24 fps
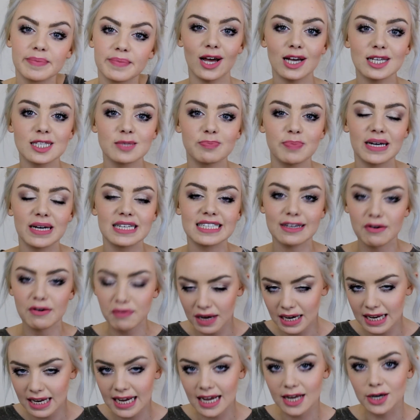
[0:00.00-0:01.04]
Last but
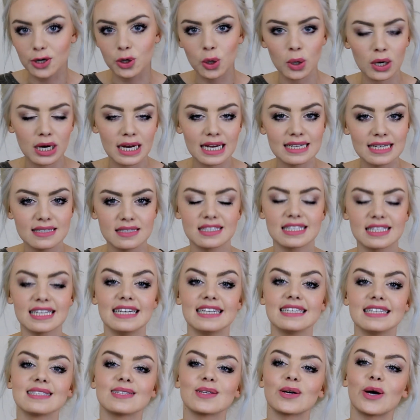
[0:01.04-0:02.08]
definitely not
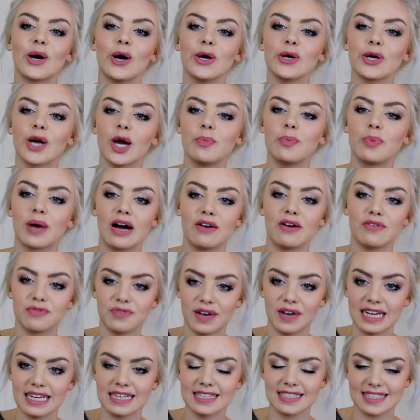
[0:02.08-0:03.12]
least is the Cocoa Brown
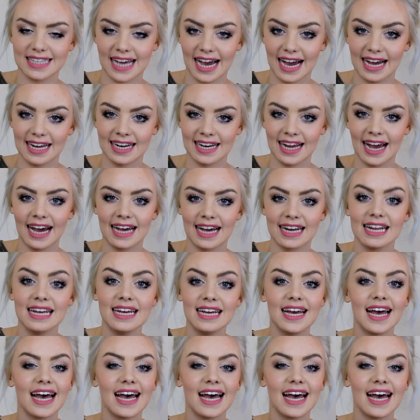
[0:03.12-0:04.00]
Fake Tan, and